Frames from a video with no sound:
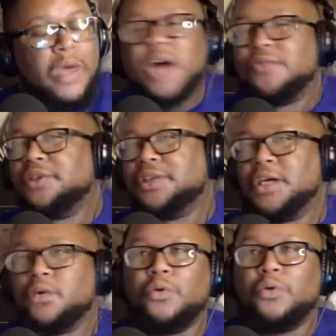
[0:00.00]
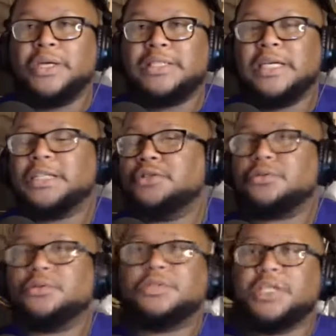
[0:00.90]
Everything will be digi-
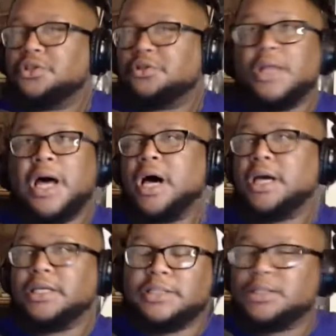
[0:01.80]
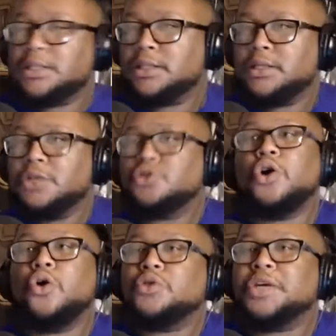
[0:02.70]
digitalized,
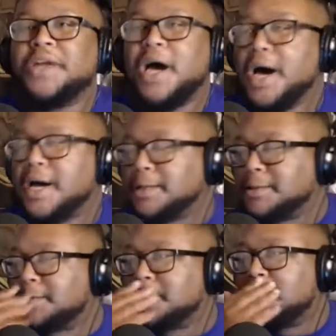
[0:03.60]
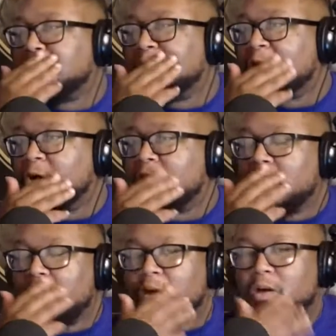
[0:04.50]
tokenized,
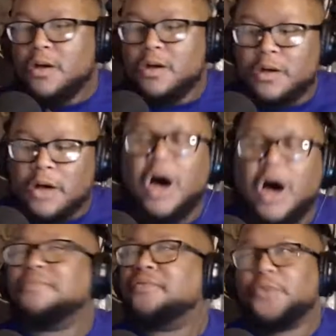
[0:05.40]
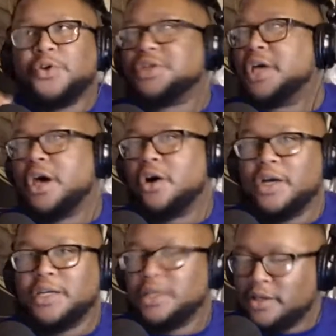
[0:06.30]
up for sale
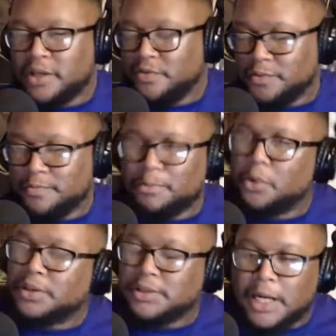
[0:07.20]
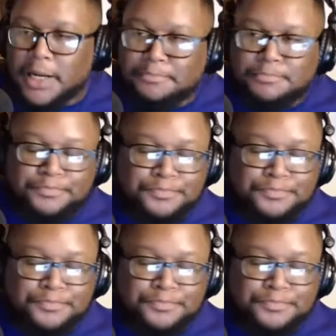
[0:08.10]
at any given point in time.